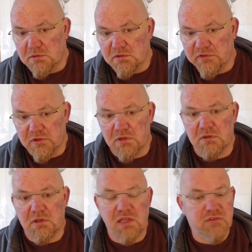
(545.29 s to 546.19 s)
So
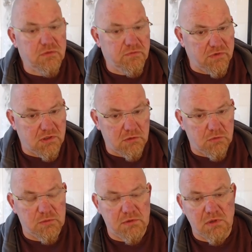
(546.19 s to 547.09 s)
that's something you want
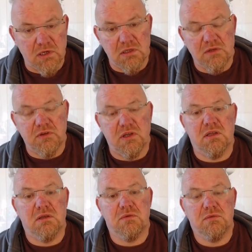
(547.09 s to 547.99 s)
to be regularly
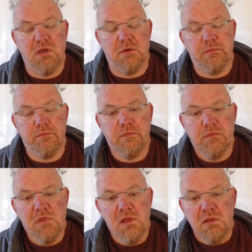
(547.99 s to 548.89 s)
checking as well.
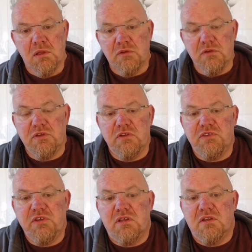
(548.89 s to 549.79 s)
So as you can
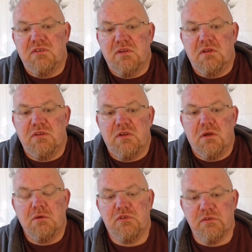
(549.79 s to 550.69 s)
see, there's a
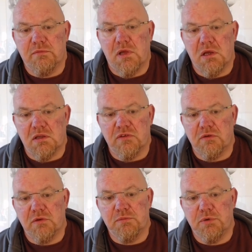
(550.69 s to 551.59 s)
host of markers that
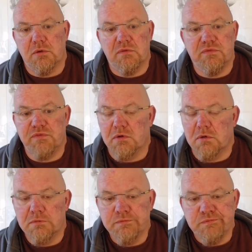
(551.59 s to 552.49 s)
are important for
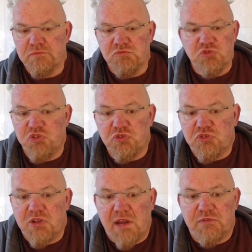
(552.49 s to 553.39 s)
just
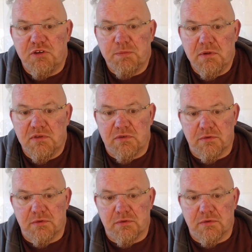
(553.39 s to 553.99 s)
an average person.